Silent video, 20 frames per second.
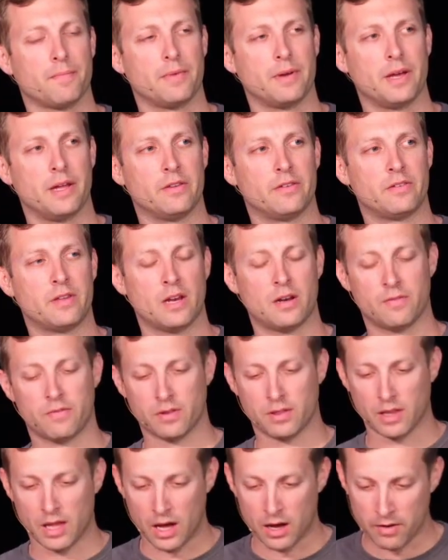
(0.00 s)
instead of
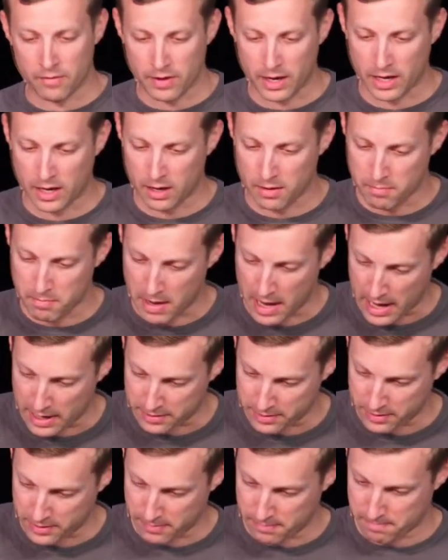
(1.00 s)
love and
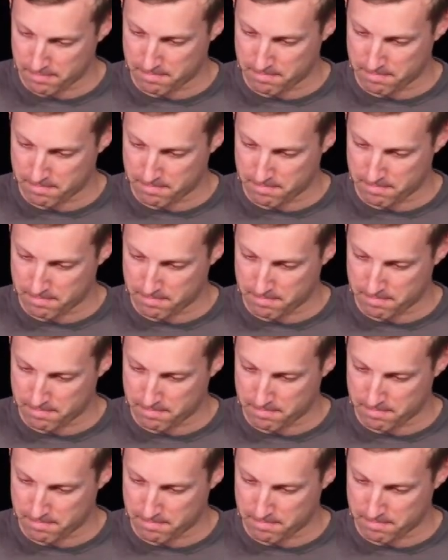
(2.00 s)
compassion.